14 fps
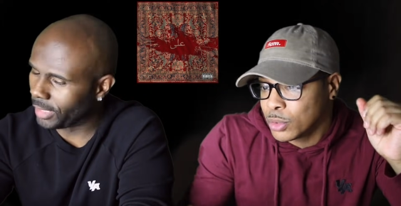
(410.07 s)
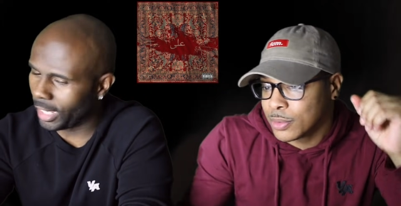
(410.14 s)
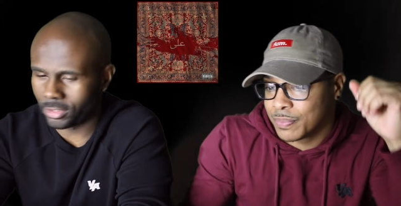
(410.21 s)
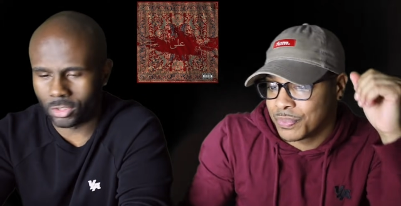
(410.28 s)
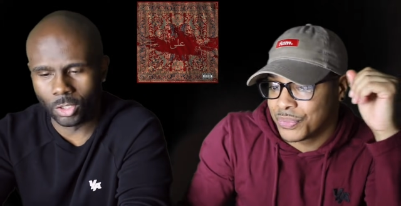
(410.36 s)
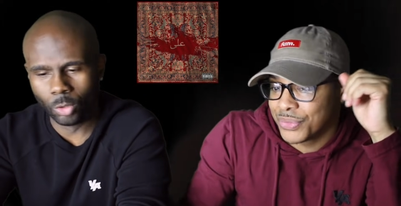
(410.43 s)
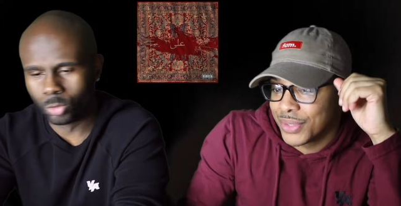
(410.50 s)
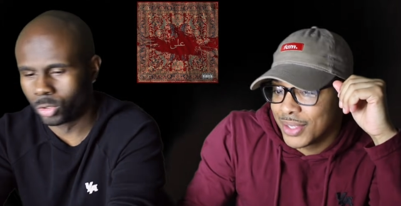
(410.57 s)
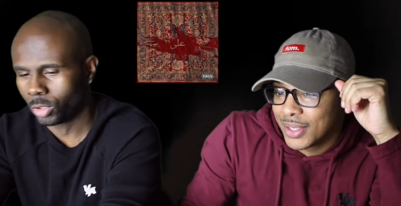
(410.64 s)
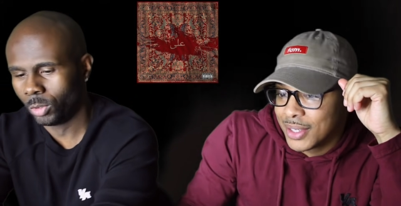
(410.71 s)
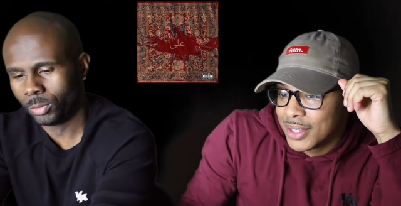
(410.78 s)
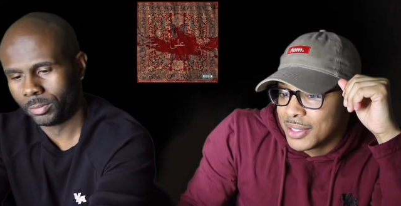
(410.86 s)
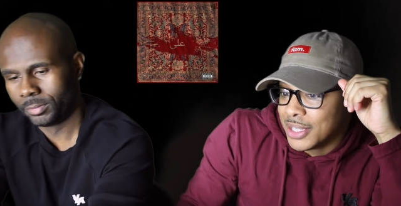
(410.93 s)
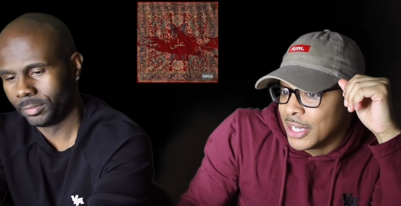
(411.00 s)
Speaker 1: That's so
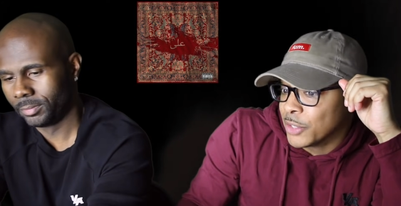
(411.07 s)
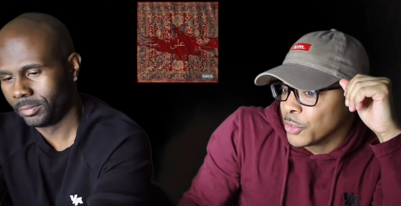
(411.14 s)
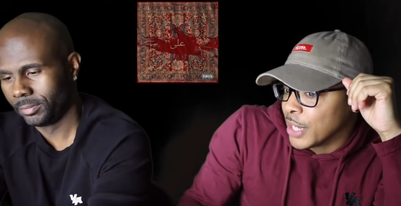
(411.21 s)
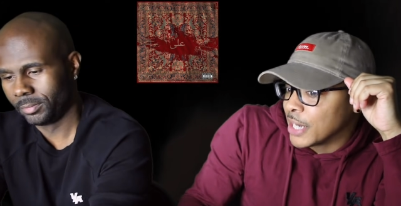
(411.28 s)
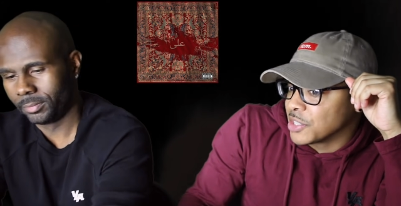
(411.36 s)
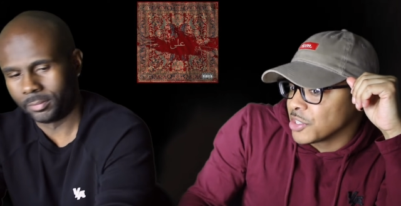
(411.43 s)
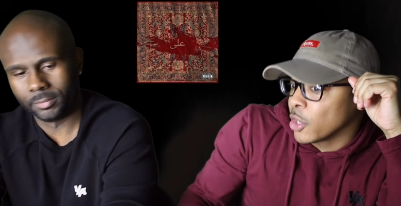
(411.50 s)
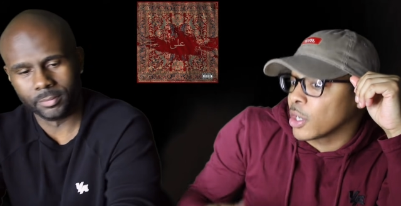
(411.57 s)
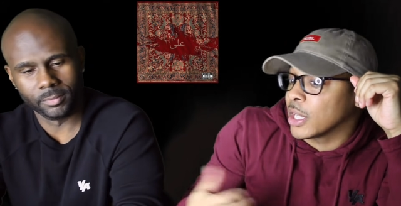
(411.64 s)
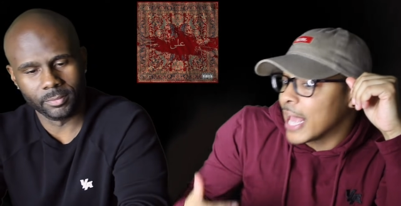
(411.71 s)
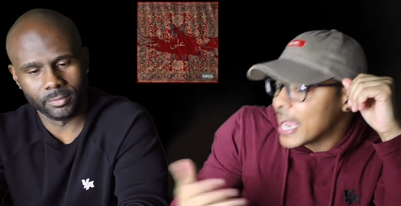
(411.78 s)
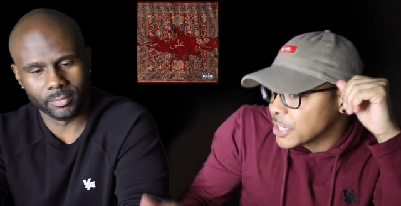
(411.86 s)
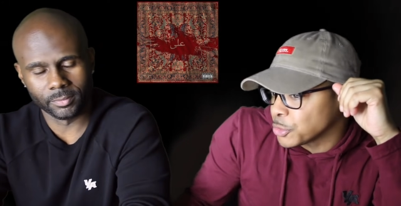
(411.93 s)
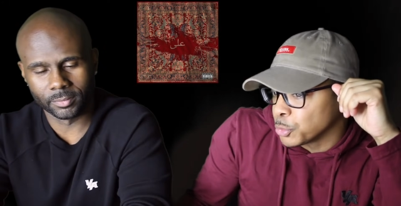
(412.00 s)
true. The internet is our
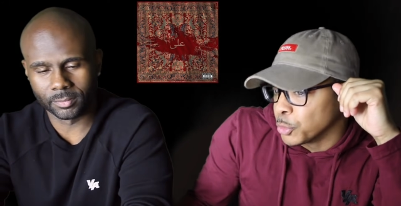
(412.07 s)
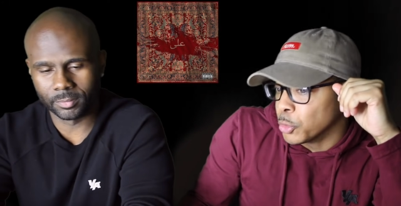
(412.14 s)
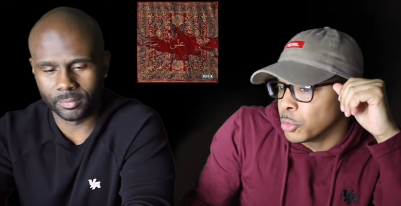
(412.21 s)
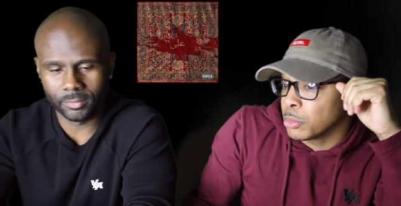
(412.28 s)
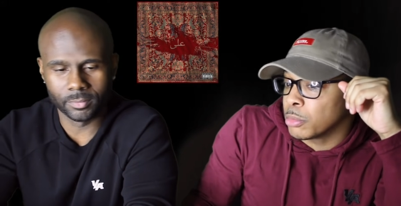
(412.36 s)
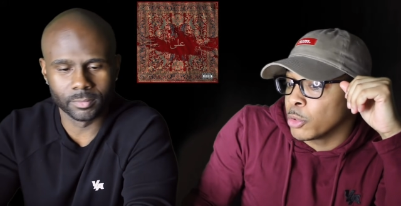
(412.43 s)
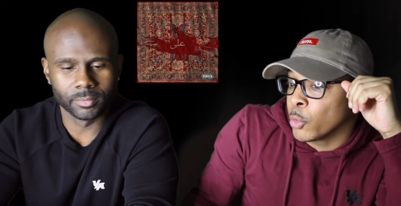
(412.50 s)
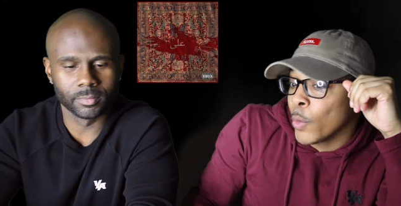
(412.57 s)
classroom.